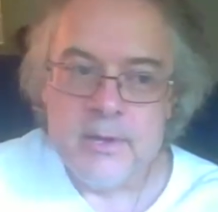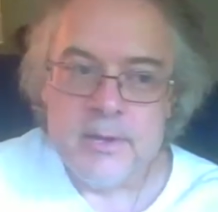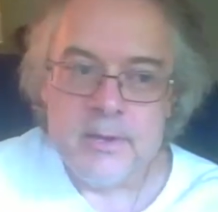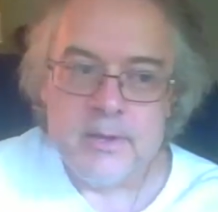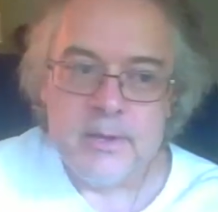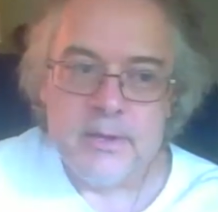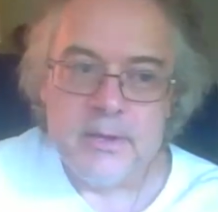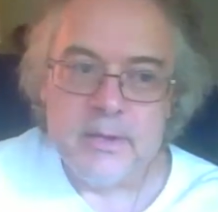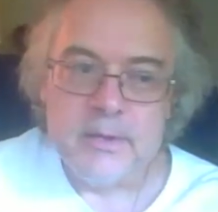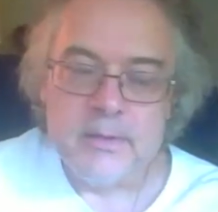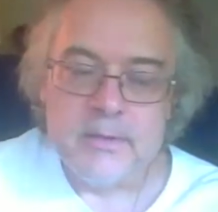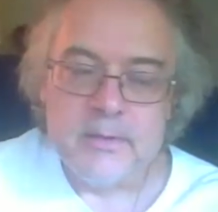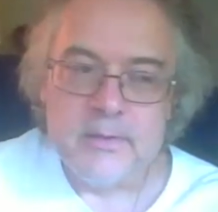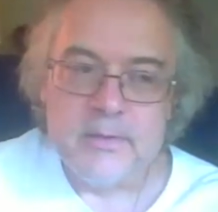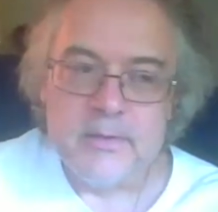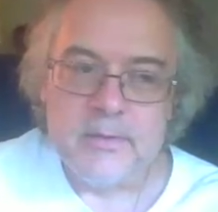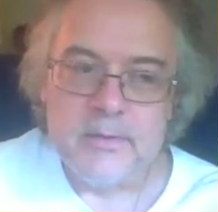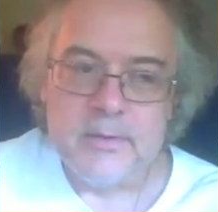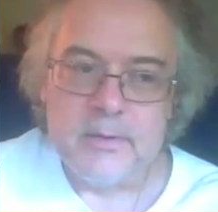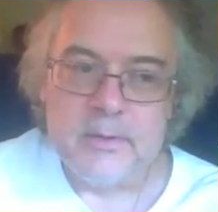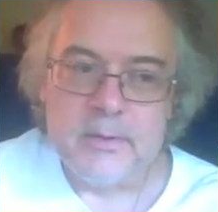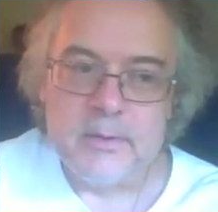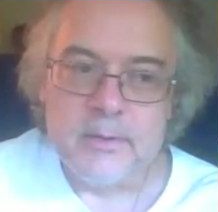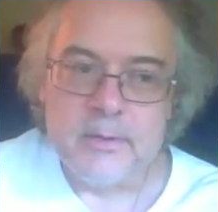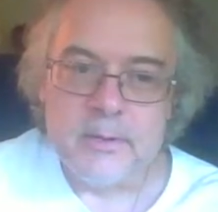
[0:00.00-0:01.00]
it's,
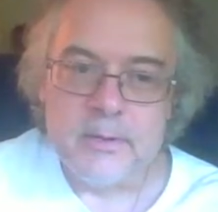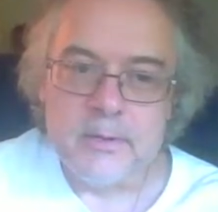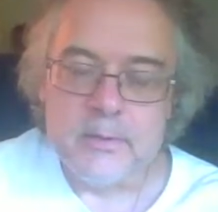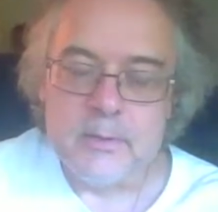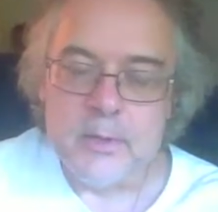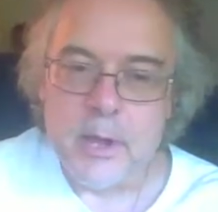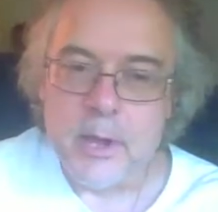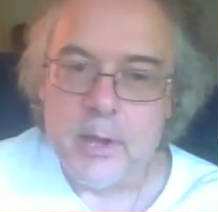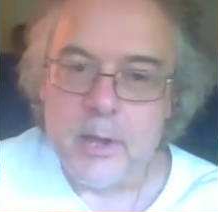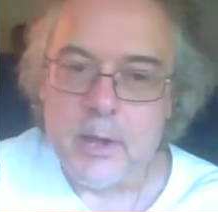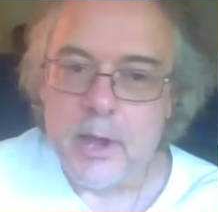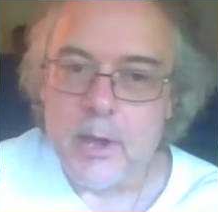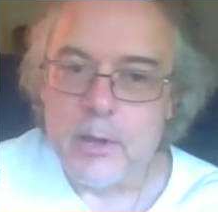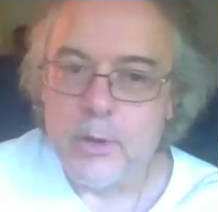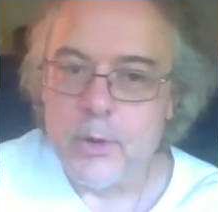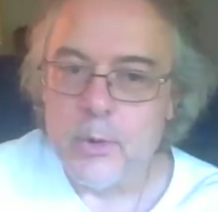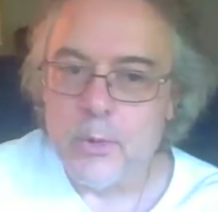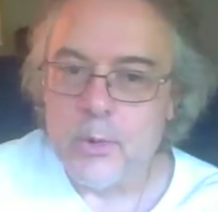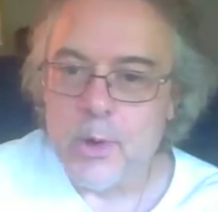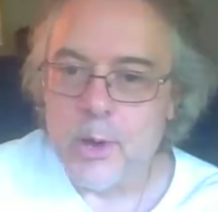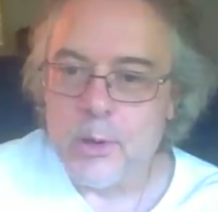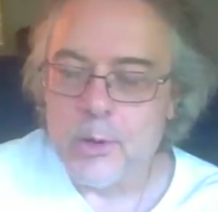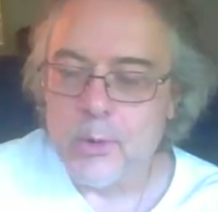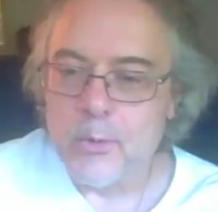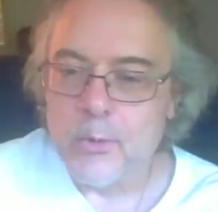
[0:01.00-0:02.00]
uh, it, I, I don't,
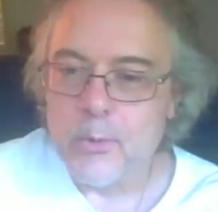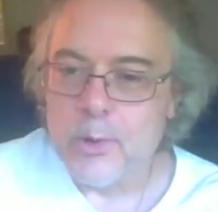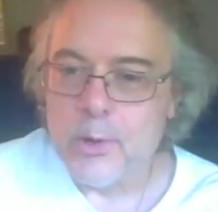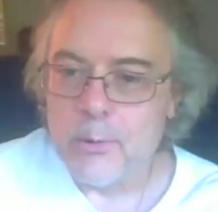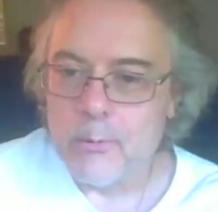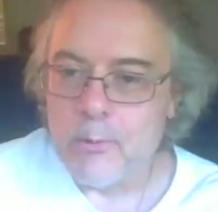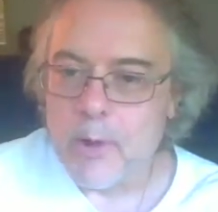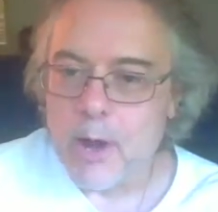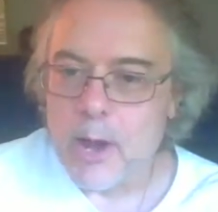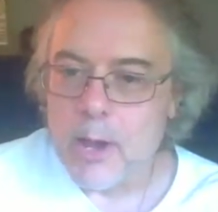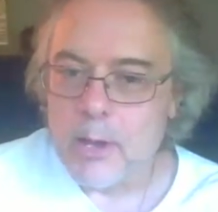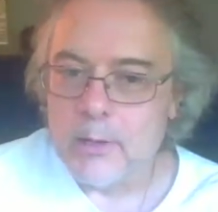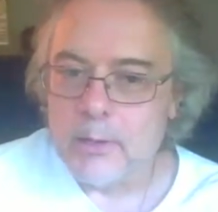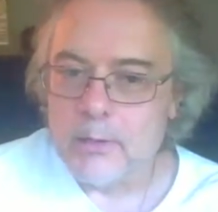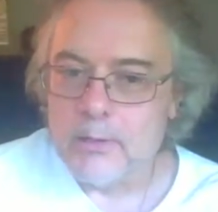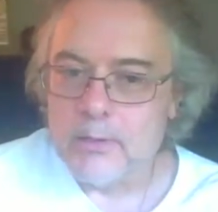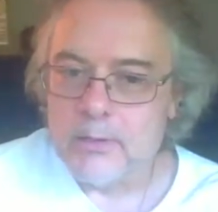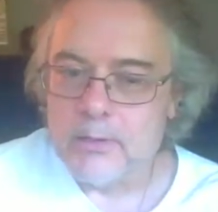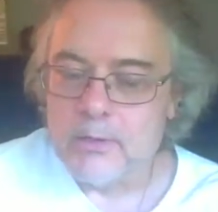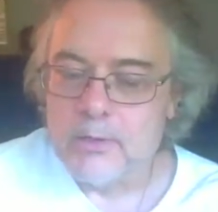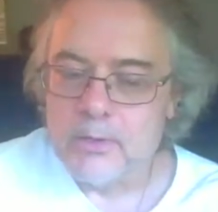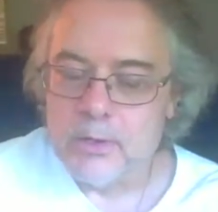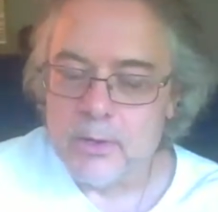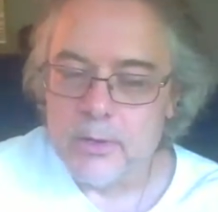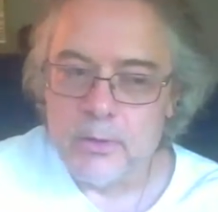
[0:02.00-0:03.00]
I don't want to write it.
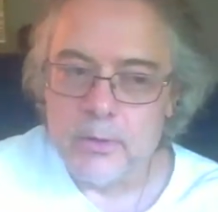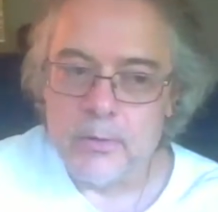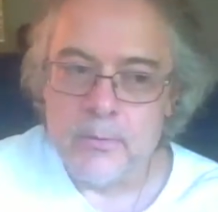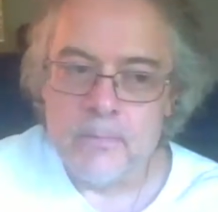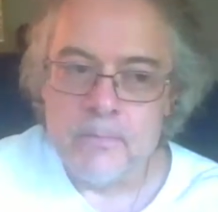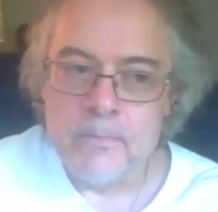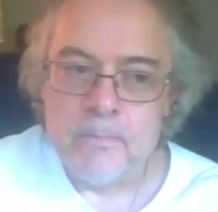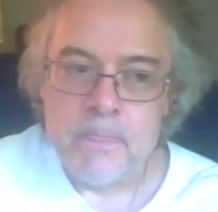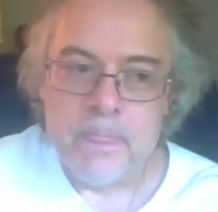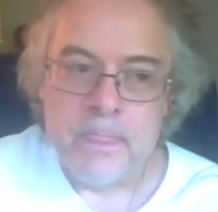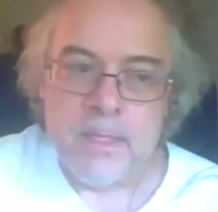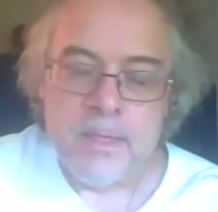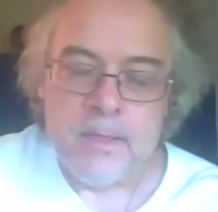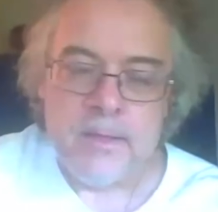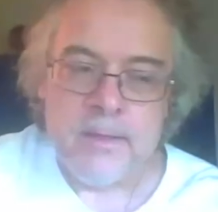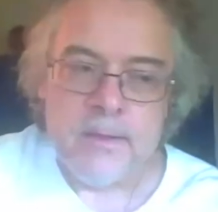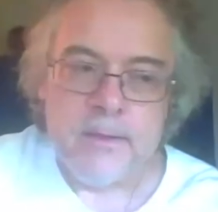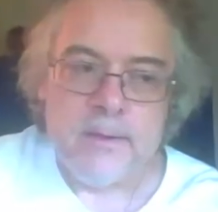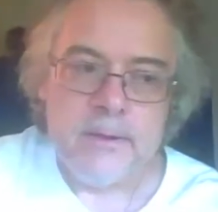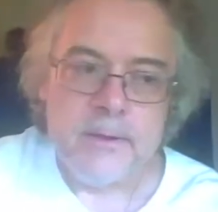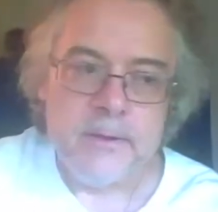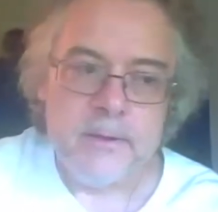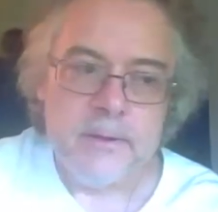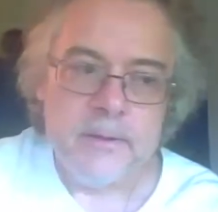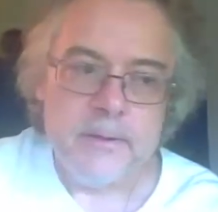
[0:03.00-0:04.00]
So,
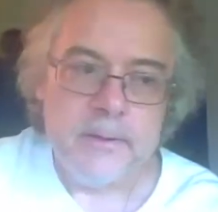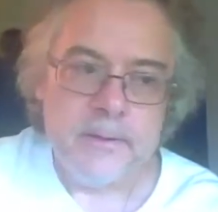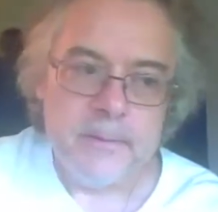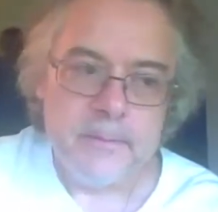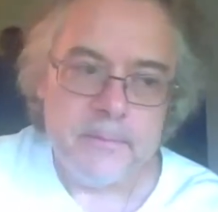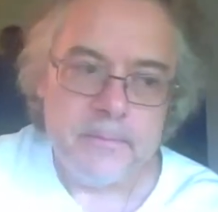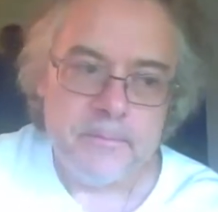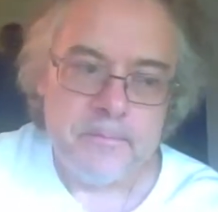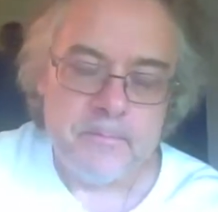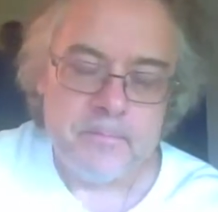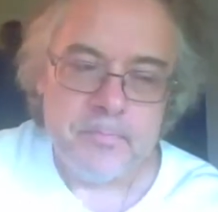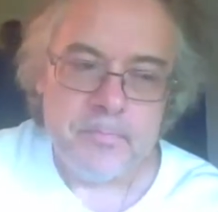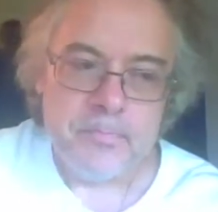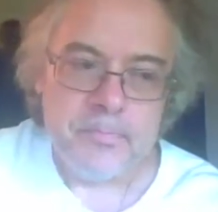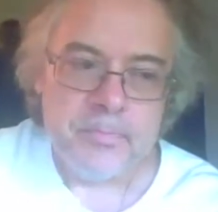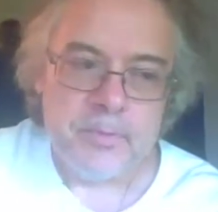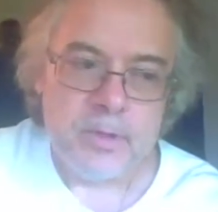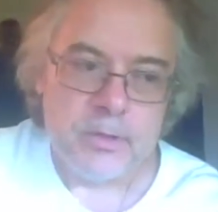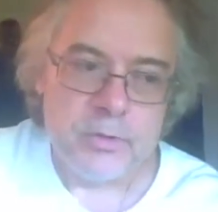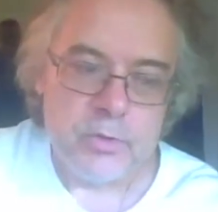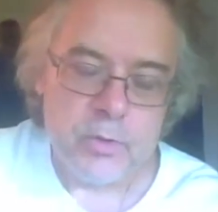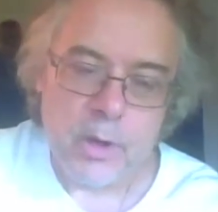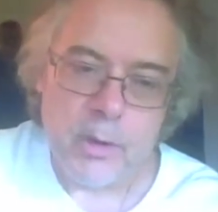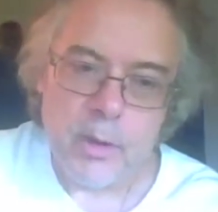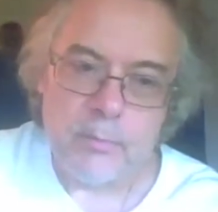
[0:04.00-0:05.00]
um,
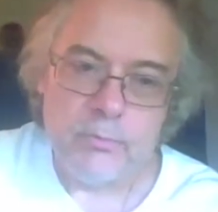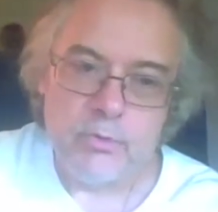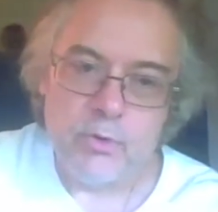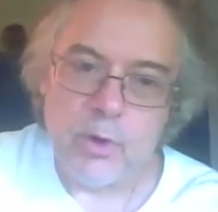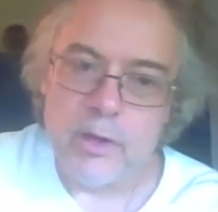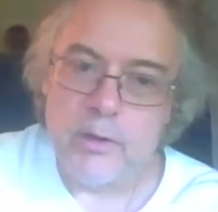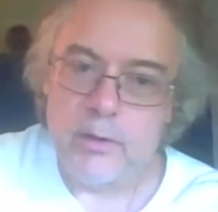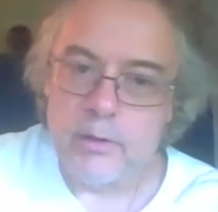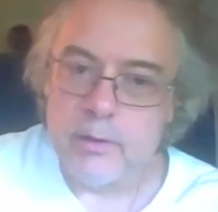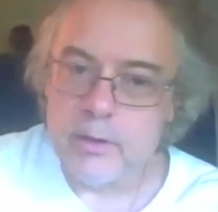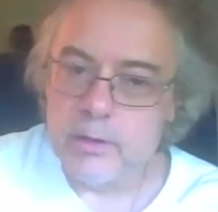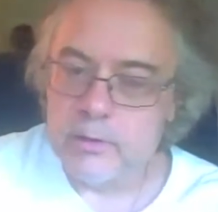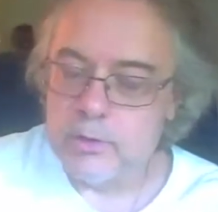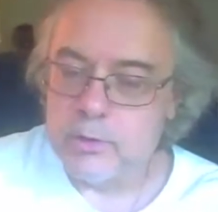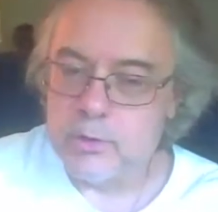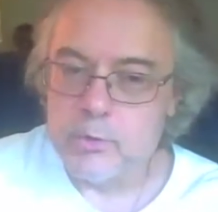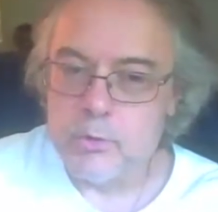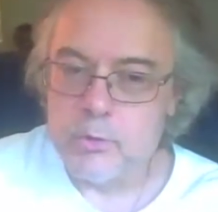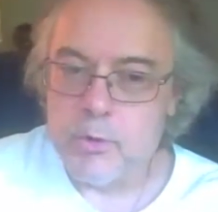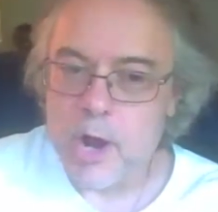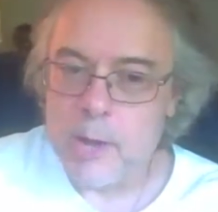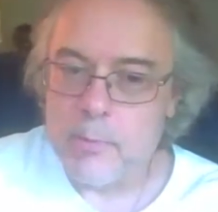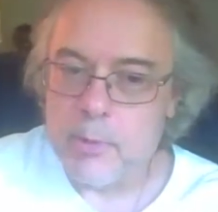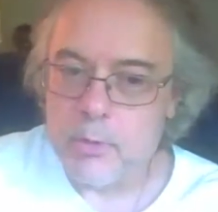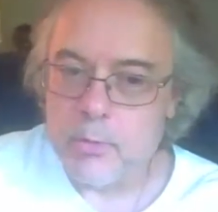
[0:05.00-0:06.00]
so I'm trying to like
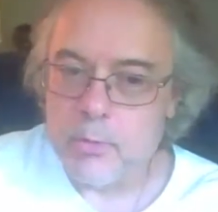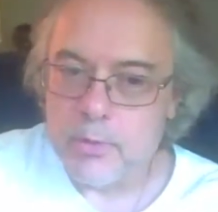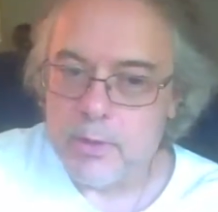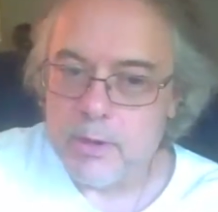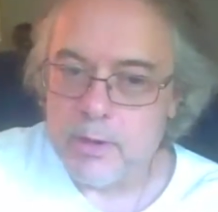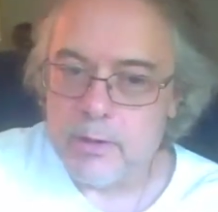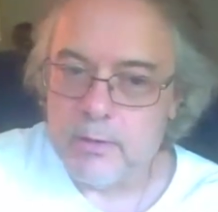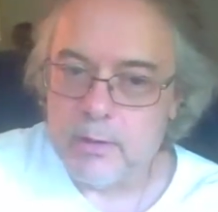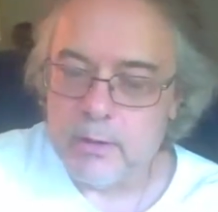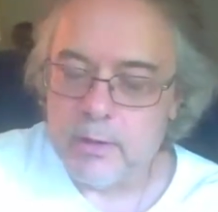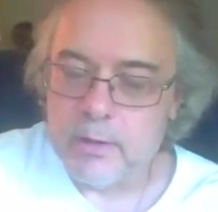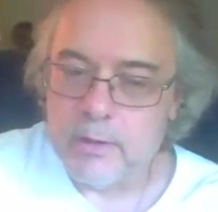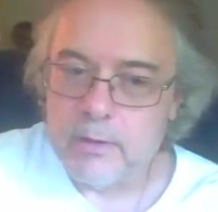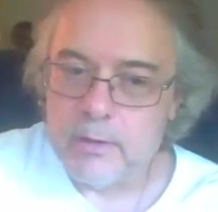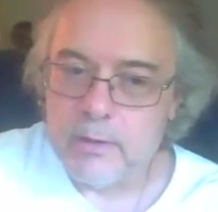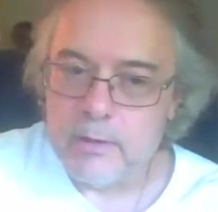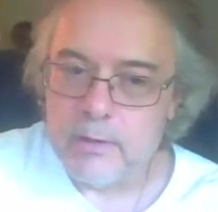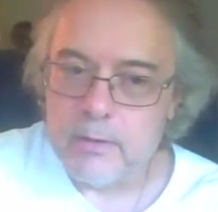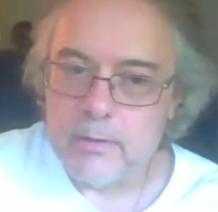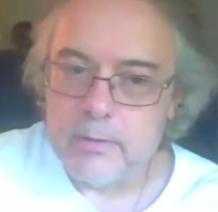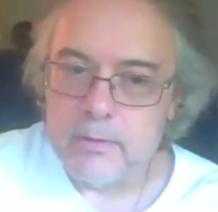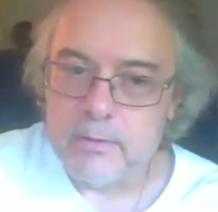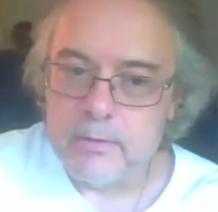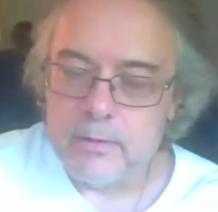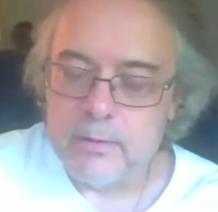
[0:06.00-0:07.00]
describe it without like
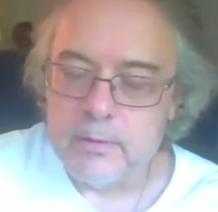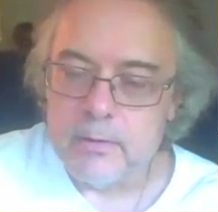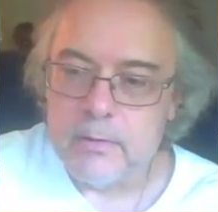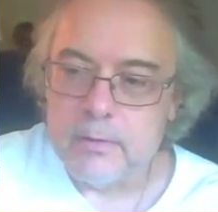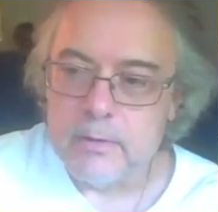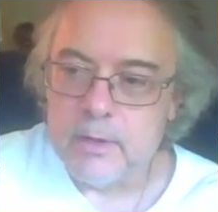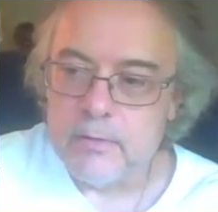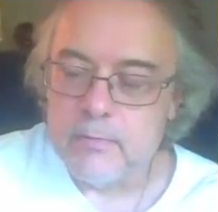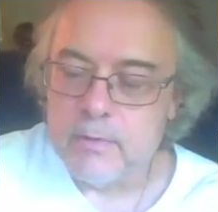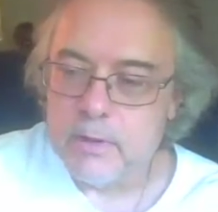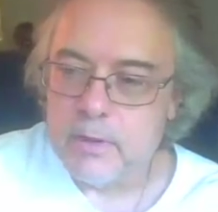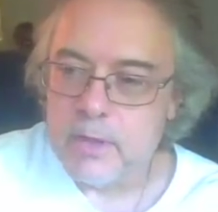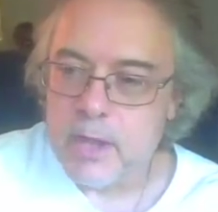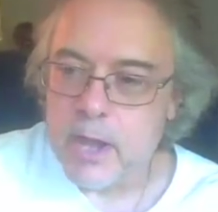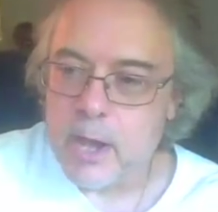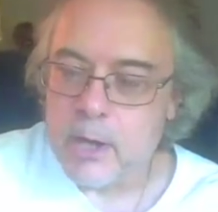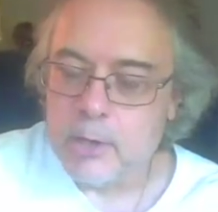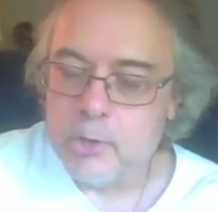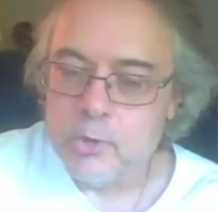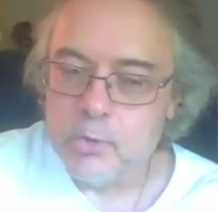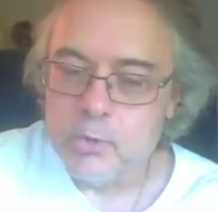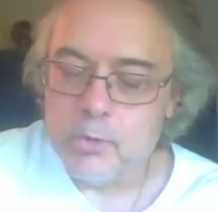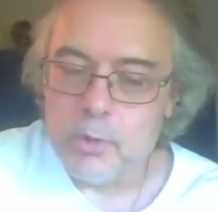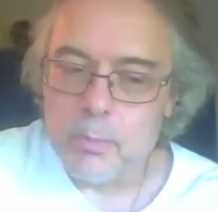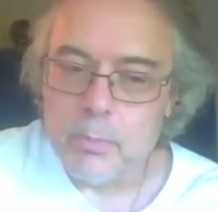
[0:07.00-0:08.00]
uh, giving the
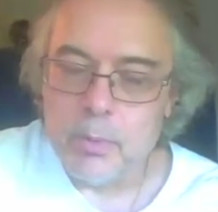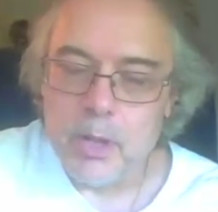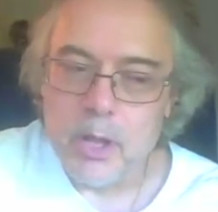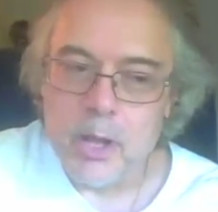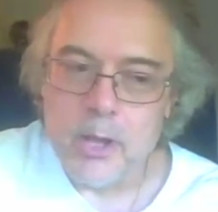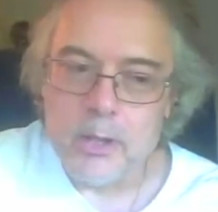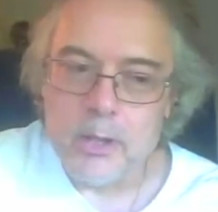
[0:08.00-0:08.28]
actual plot.